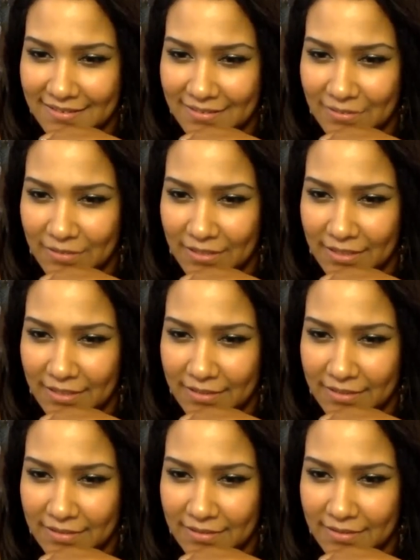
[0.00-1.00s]
Okay.
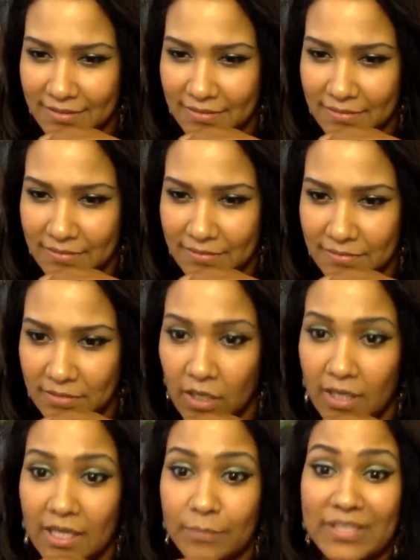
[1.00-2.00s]
Y'all
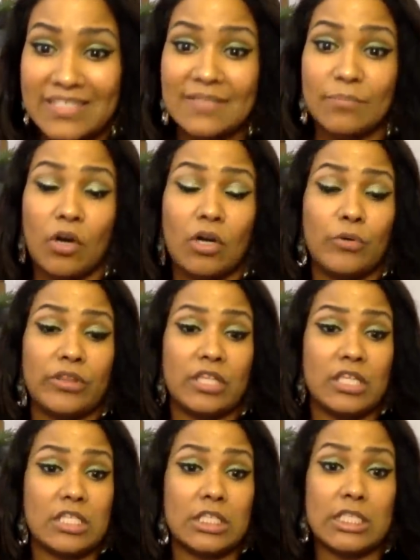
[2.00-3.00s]
gotta be smart with
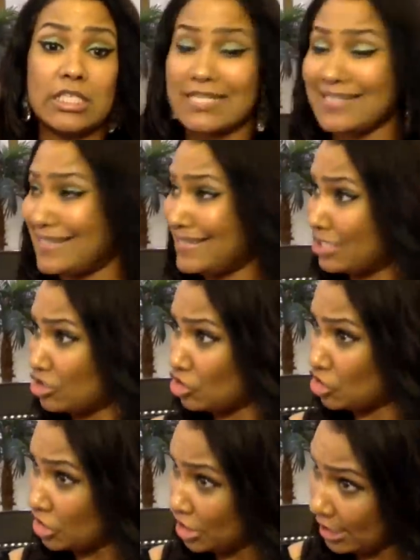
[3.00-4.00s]
this. This is this is
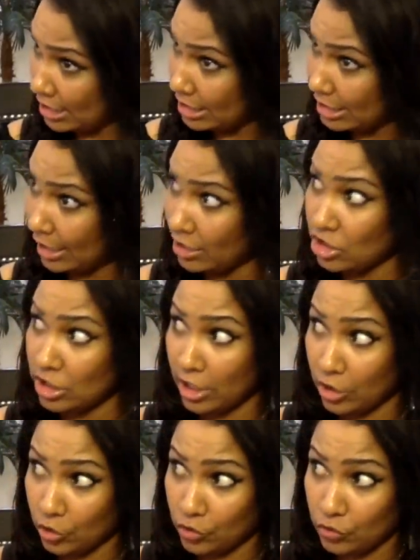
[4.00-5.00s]
chess, not
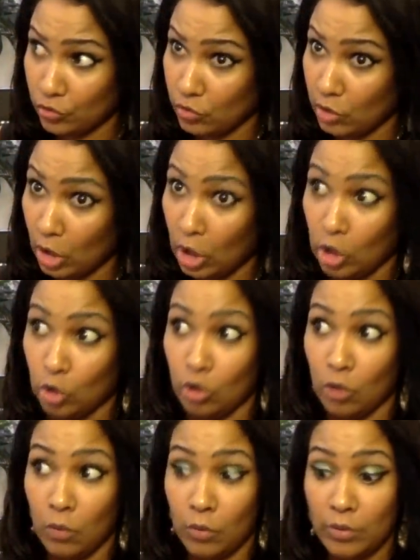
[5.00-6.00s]
checkers. You
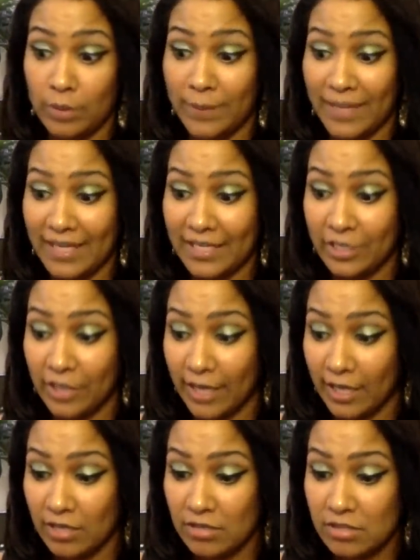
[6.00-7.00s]
don't want a man in your
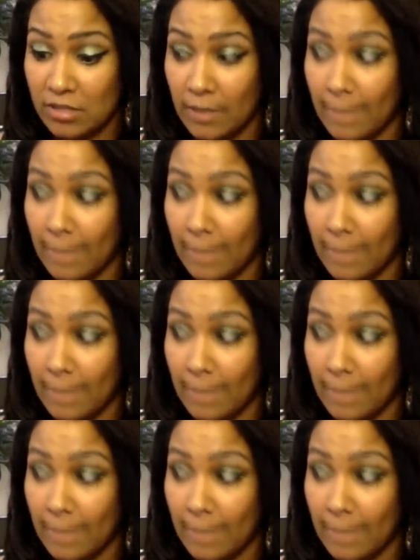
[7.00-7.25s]
house?